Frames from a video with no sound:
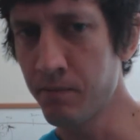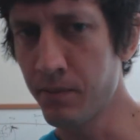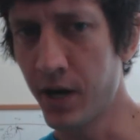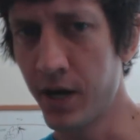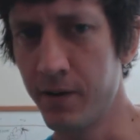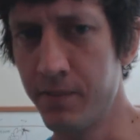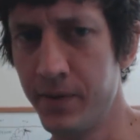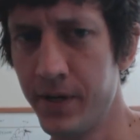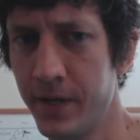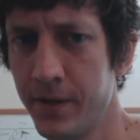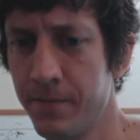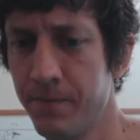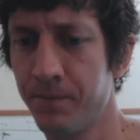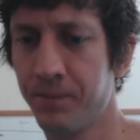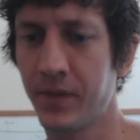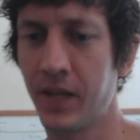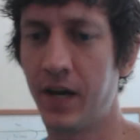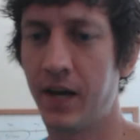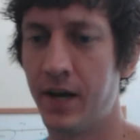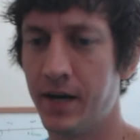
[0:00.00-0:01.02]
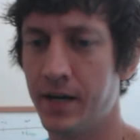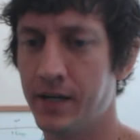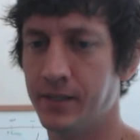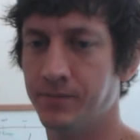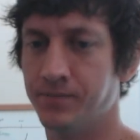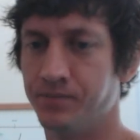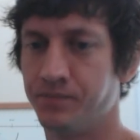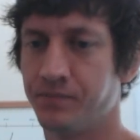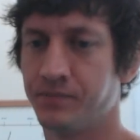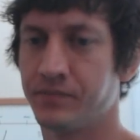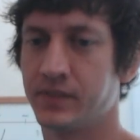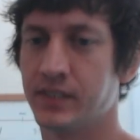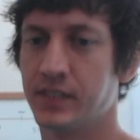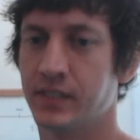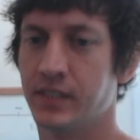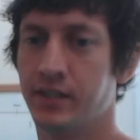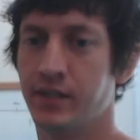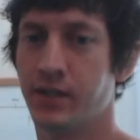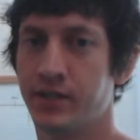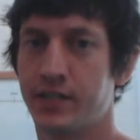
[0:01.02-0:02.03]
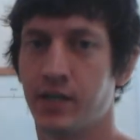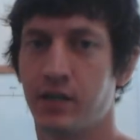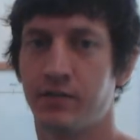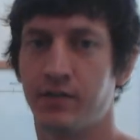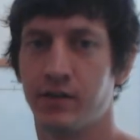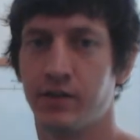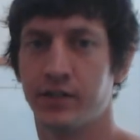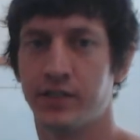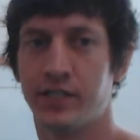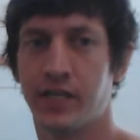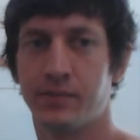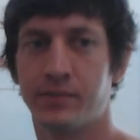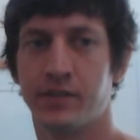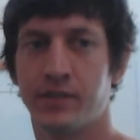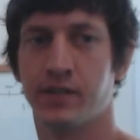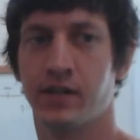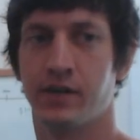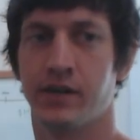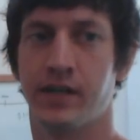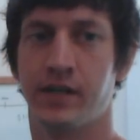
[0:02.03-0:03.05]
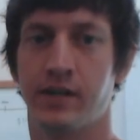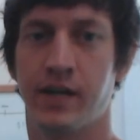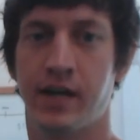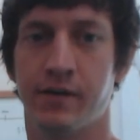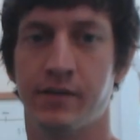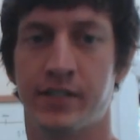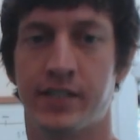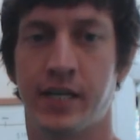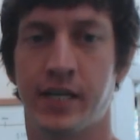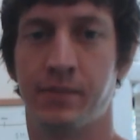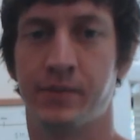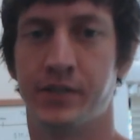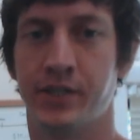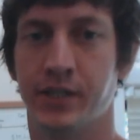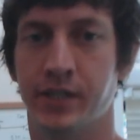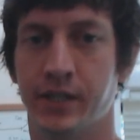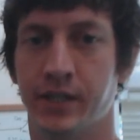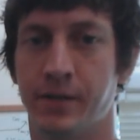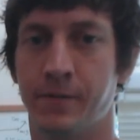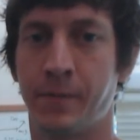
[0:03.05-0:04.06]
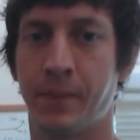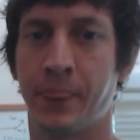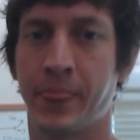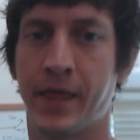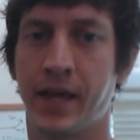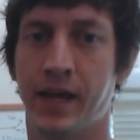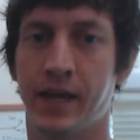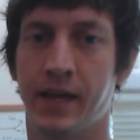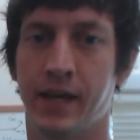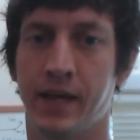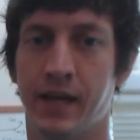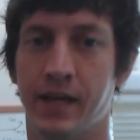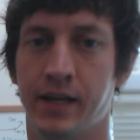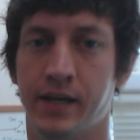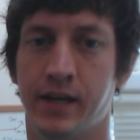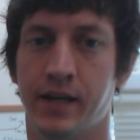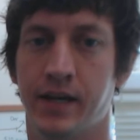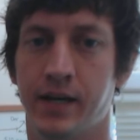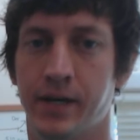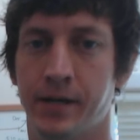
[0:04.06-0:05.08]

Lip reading: Pardon me. No cell phone reception, no internet reception, and